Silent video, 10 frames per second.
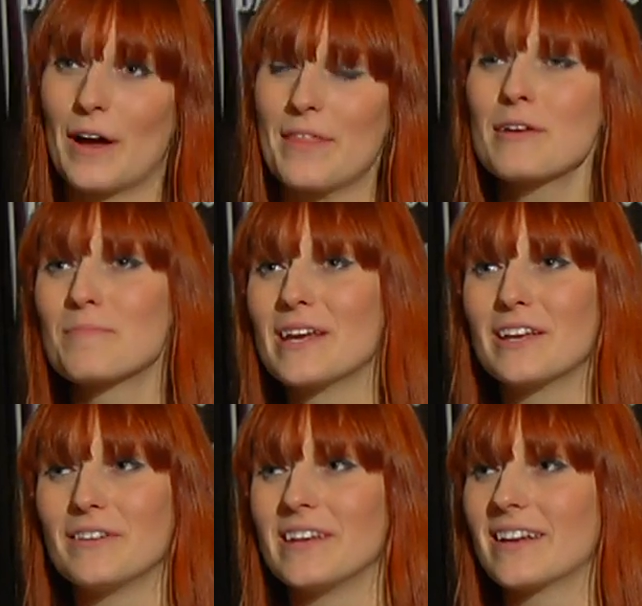I think
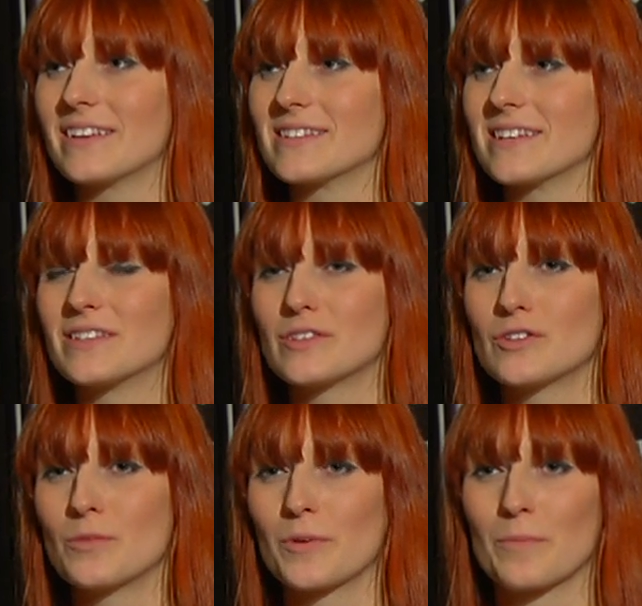being unique is, is
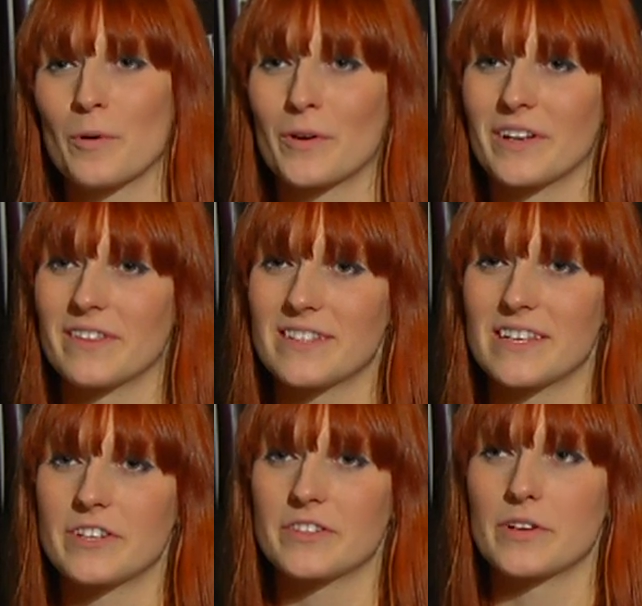super important in this
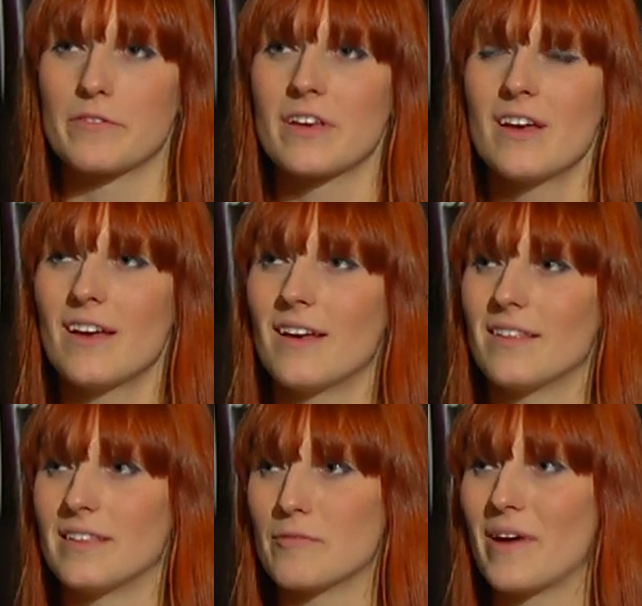industry with
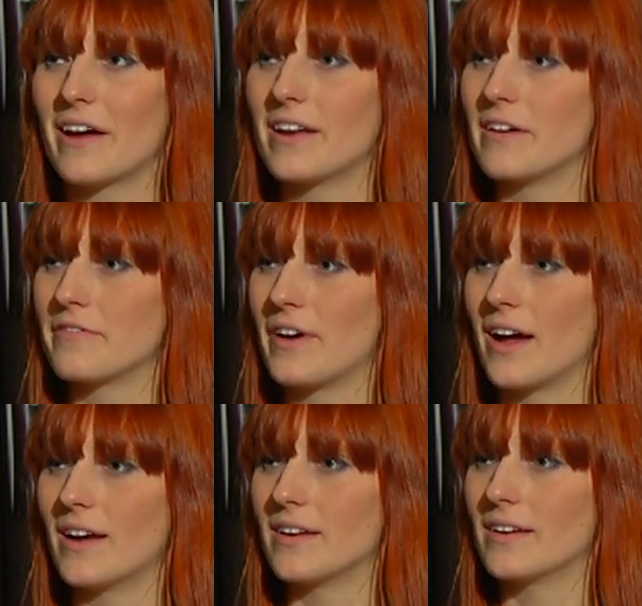the amount of,
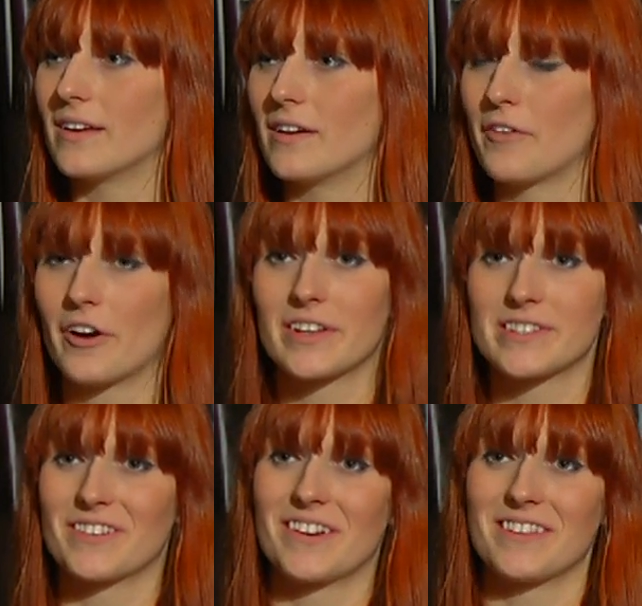uh, of
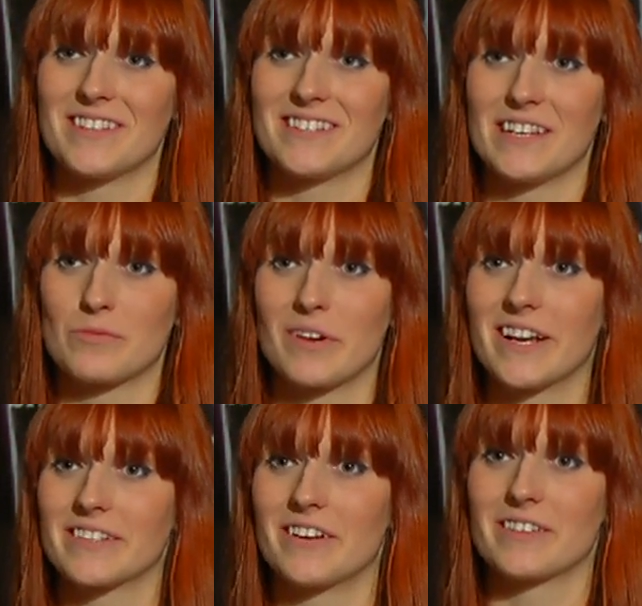artists there are these days
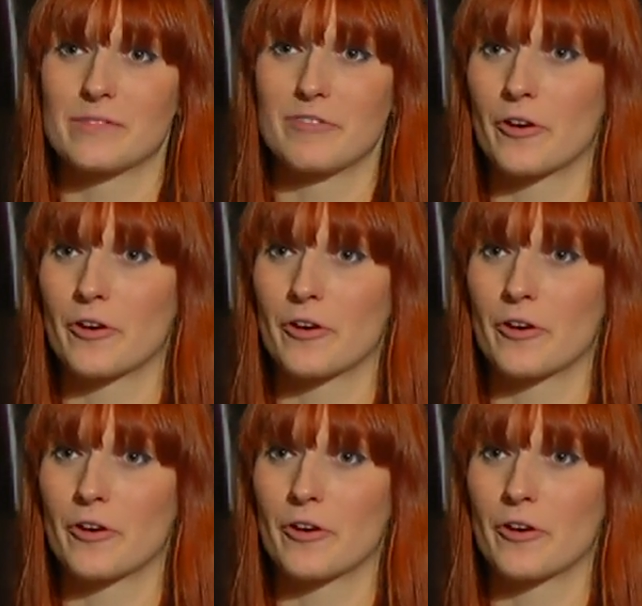writing songs and